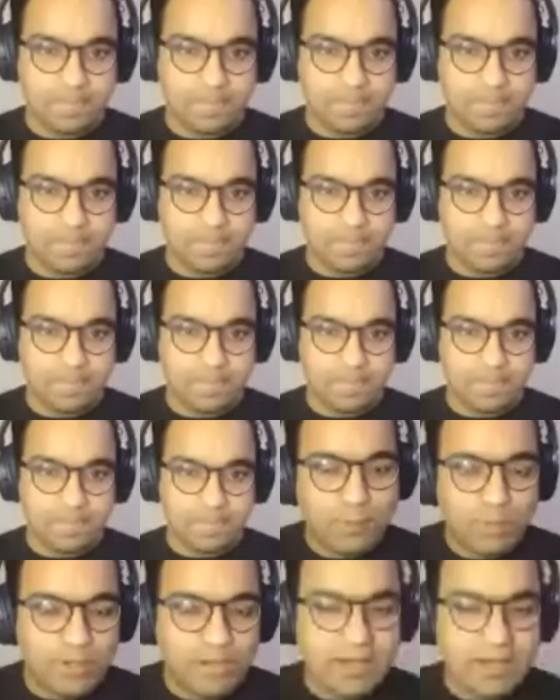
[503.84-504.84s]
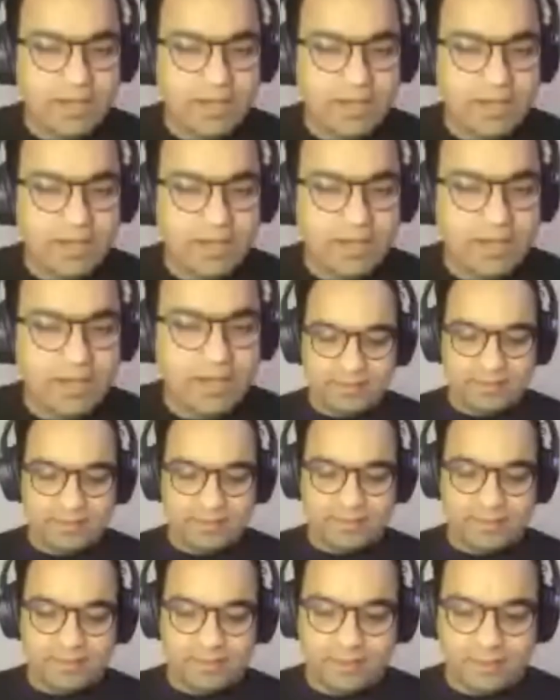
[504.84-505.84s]
So submodularity
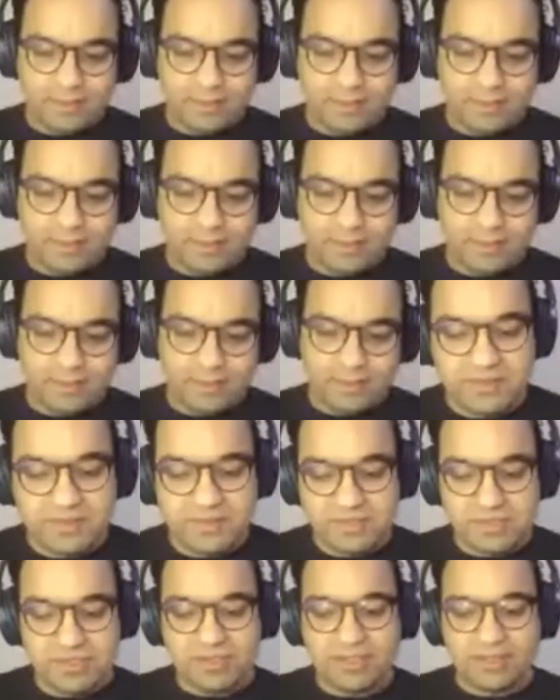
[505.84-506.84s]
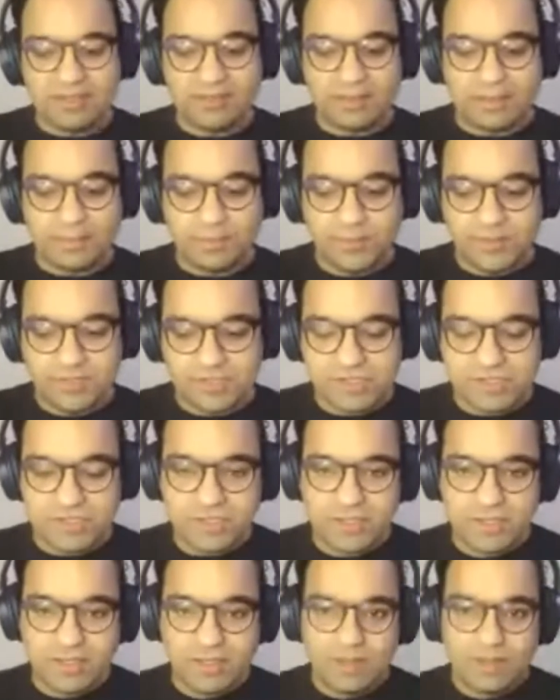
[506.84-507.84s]
is a nice optimization concept which
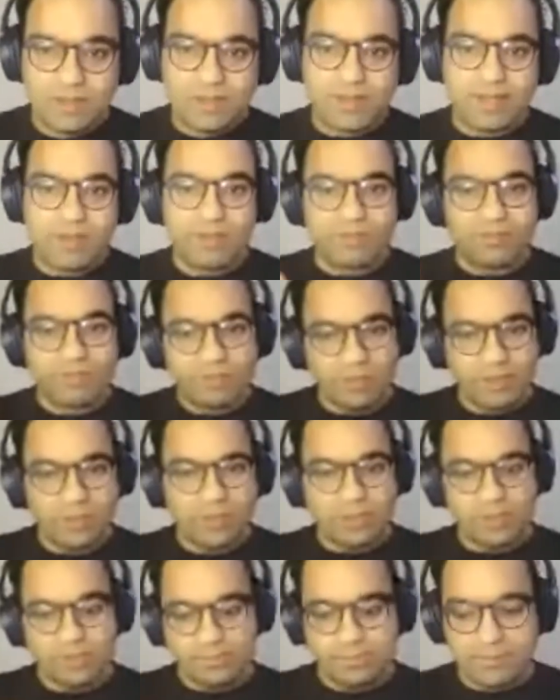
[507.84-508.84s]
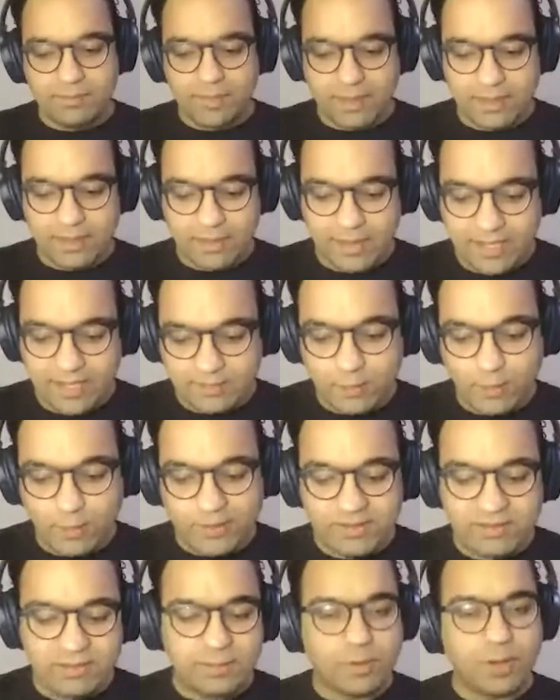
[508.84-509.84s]
kind of
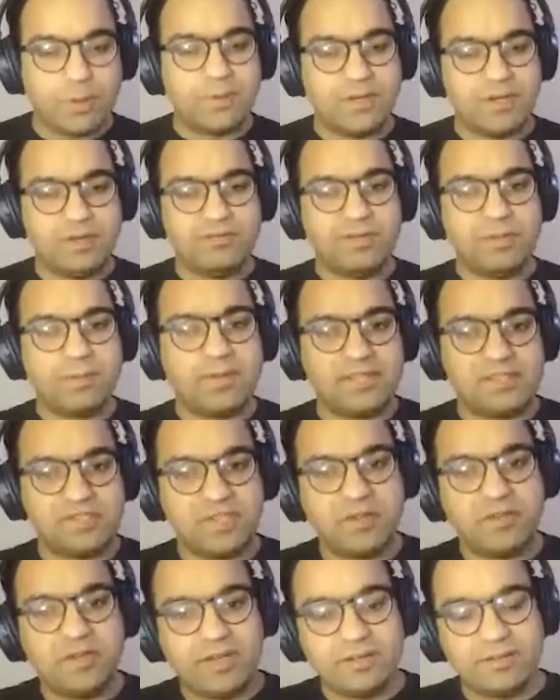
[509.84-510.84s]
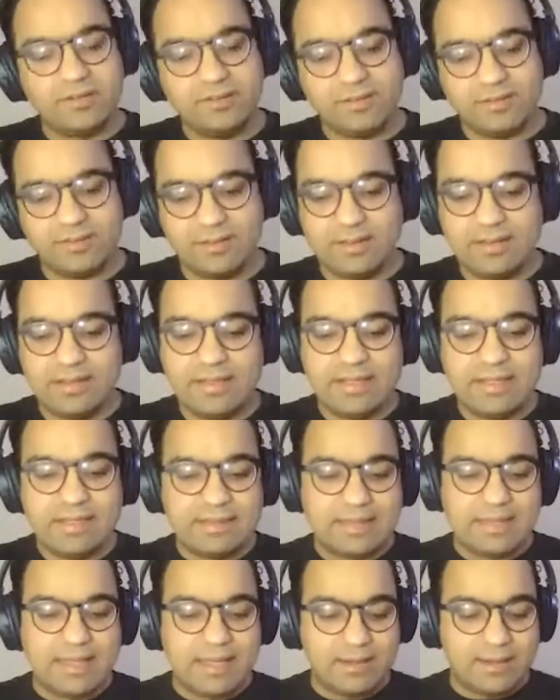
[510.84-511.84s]
exploits the property of diminishing returns,
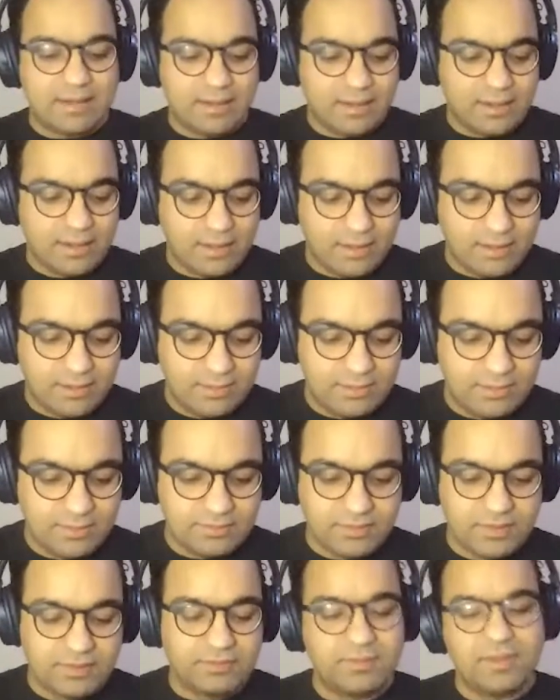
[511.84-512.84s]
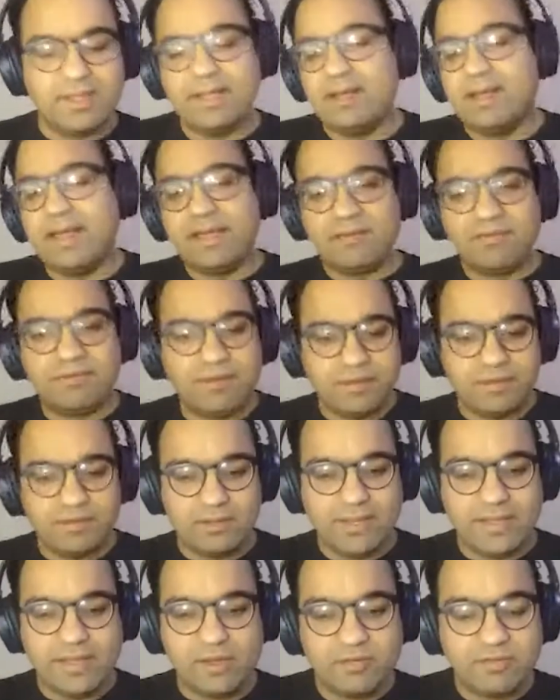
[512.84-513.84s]
that
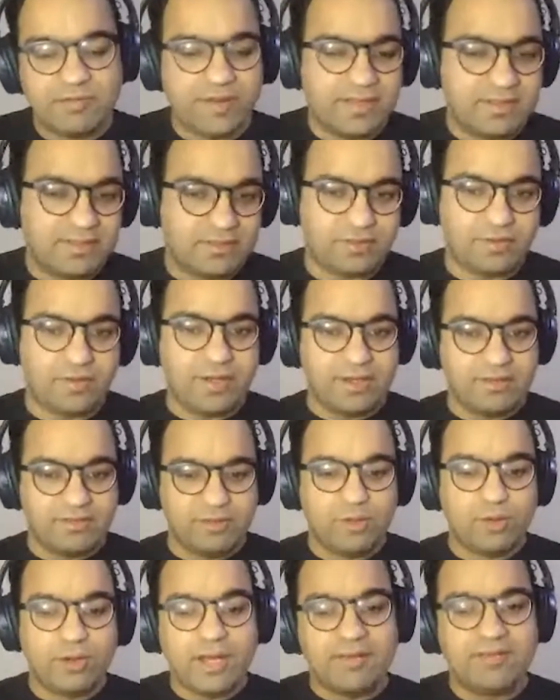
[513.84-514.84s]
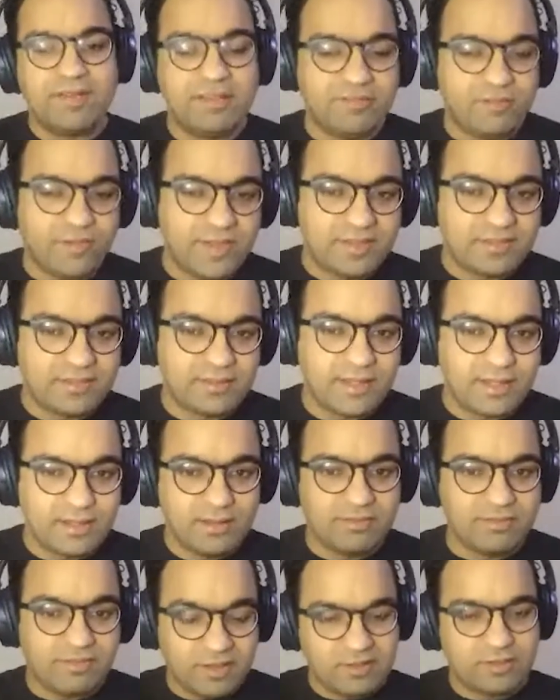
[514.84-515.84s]
like your friends, right? If you don't have any friends, then
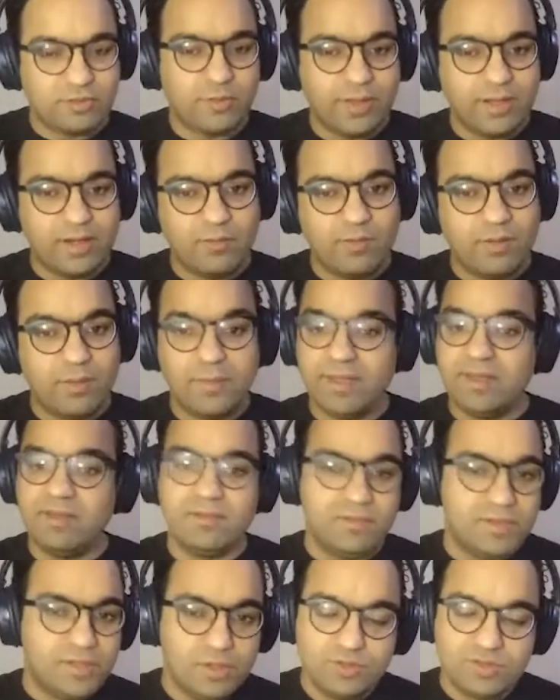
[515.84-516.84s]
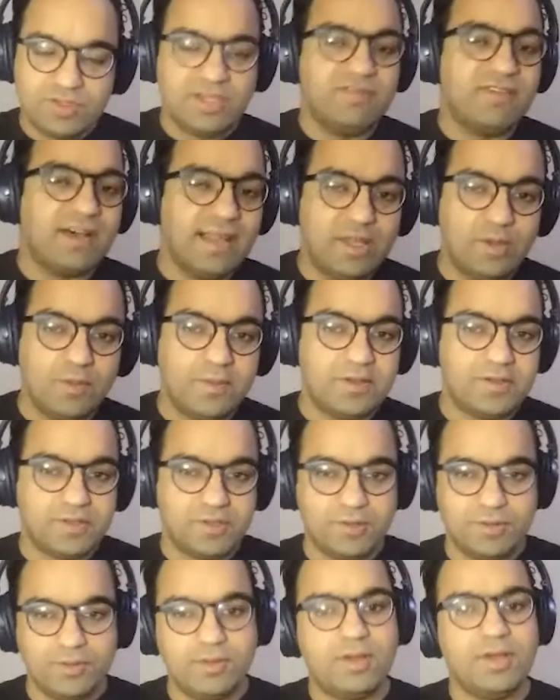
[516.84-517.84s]
the first friend will be hugely valuable to
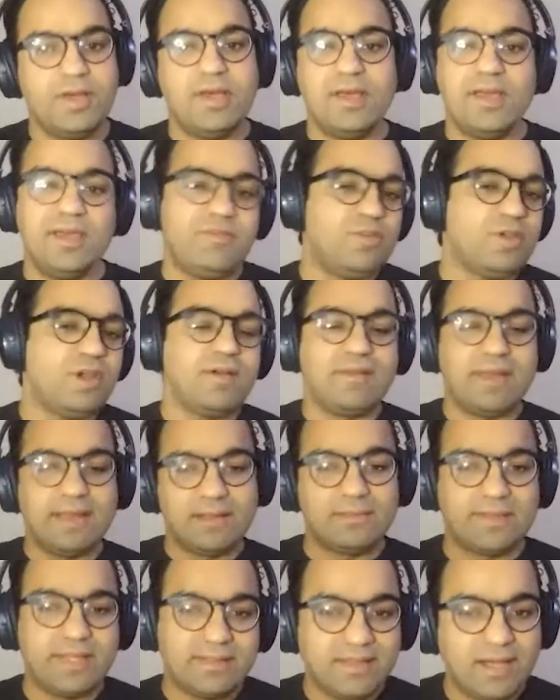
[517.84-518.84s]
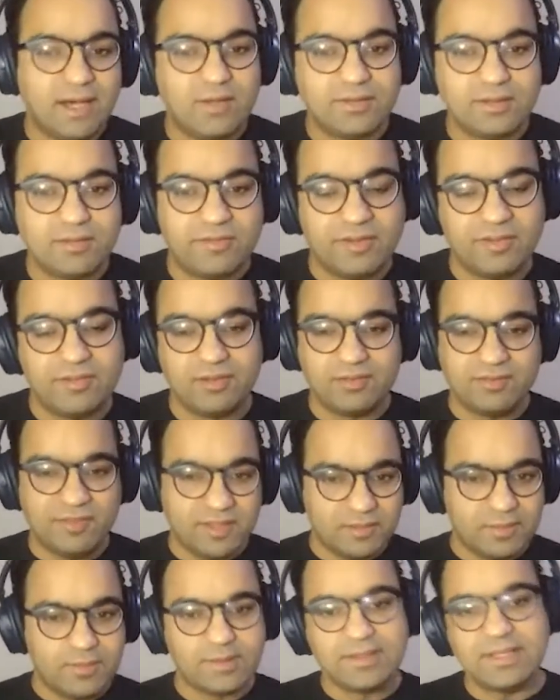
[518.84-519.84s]
you. If you have like 10,000 friends on
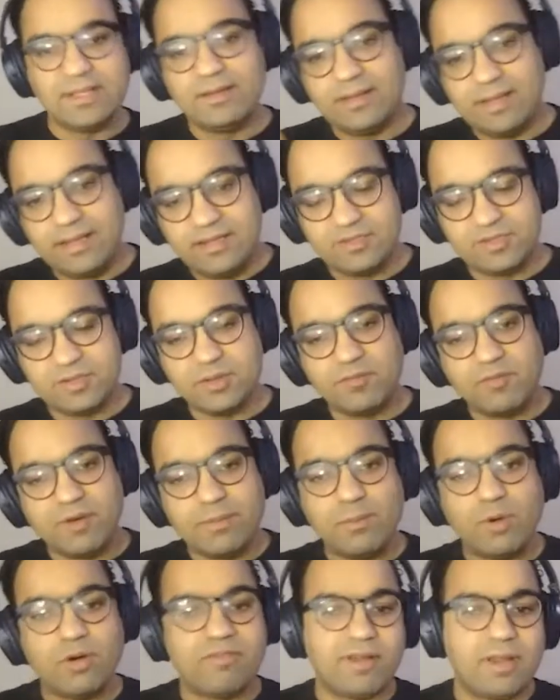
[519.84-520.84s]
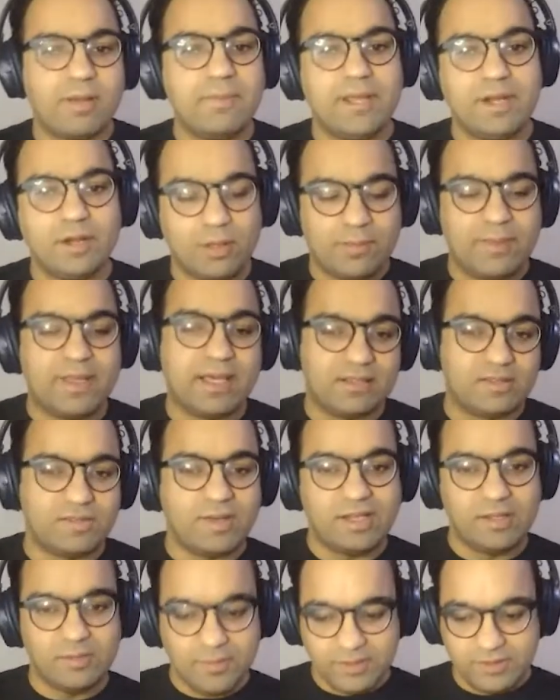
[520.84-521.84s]
Facebook, then addition of one more friend may not be as
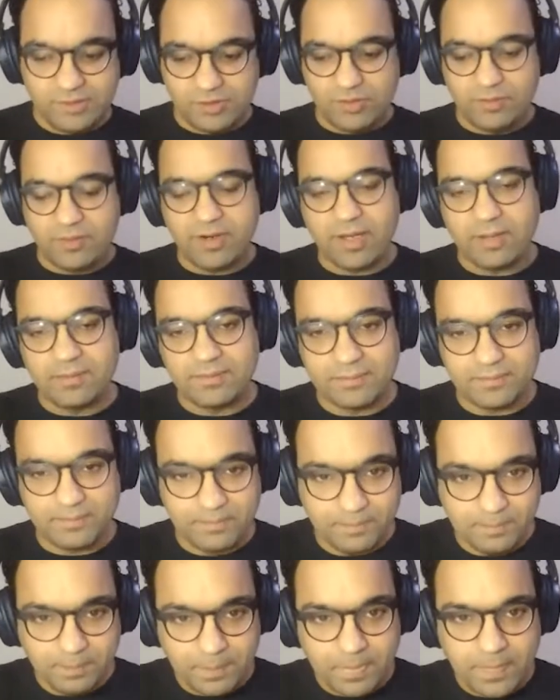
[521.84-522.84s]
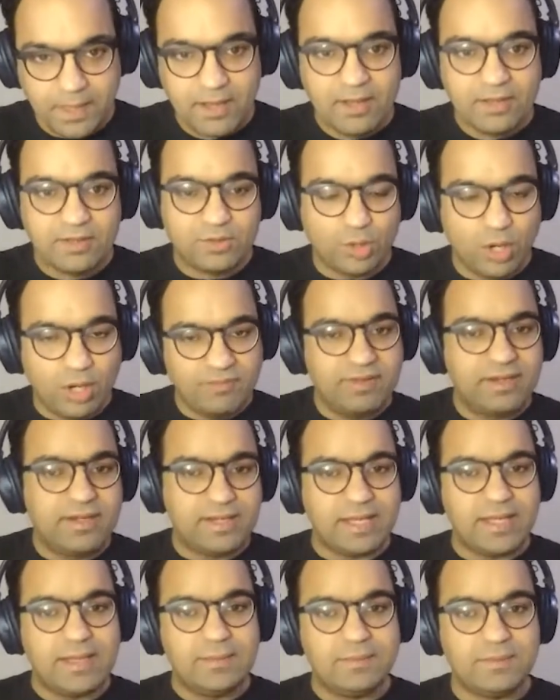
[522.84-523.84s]
valuable to you, perhaps. So
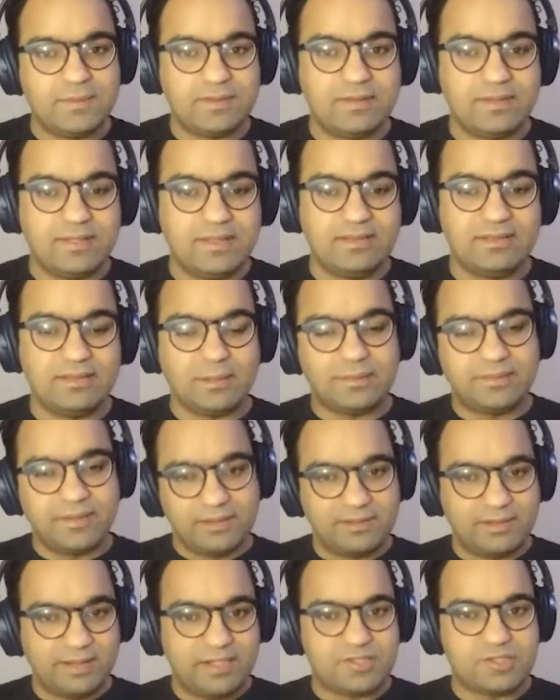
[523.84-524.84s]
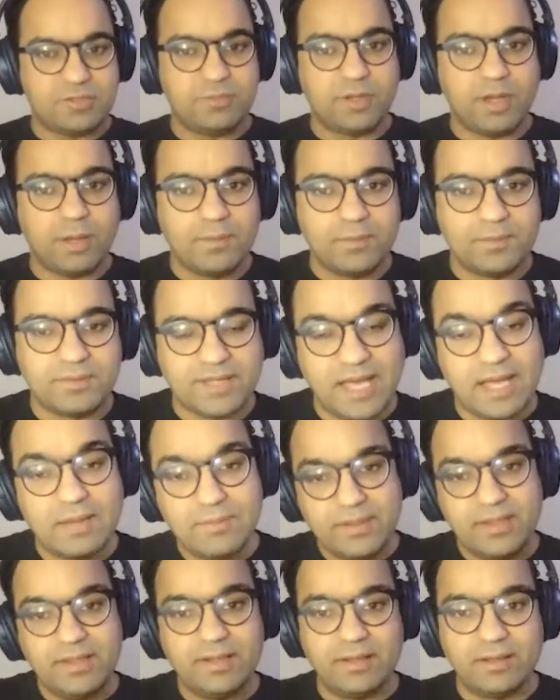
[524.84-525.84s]
oftentimes these subset selection problems can
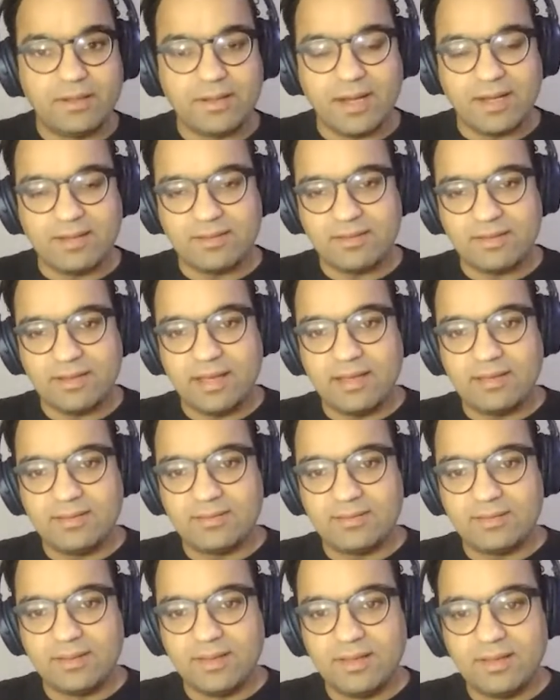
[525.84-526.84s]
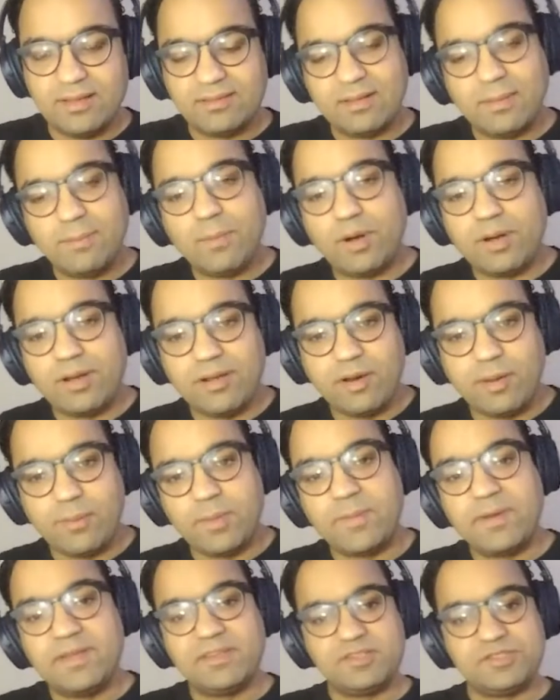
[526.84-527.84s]
be cast as submodular
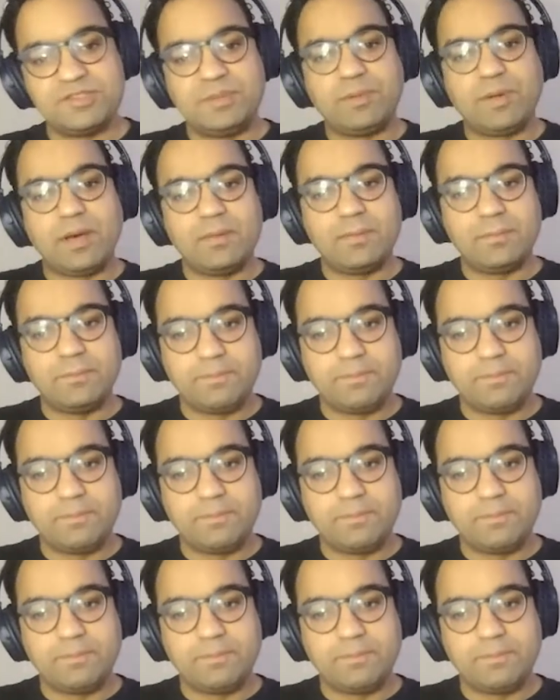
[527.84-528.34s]
optimization problem.